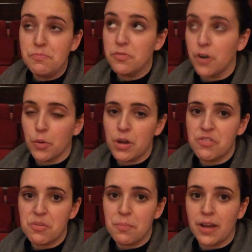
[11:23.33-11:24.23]
far away
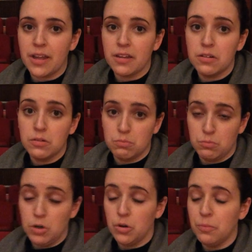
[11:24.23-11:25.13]
from my
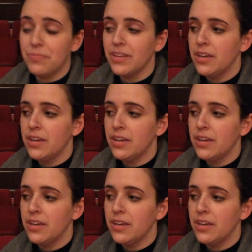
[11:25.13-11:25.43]
home.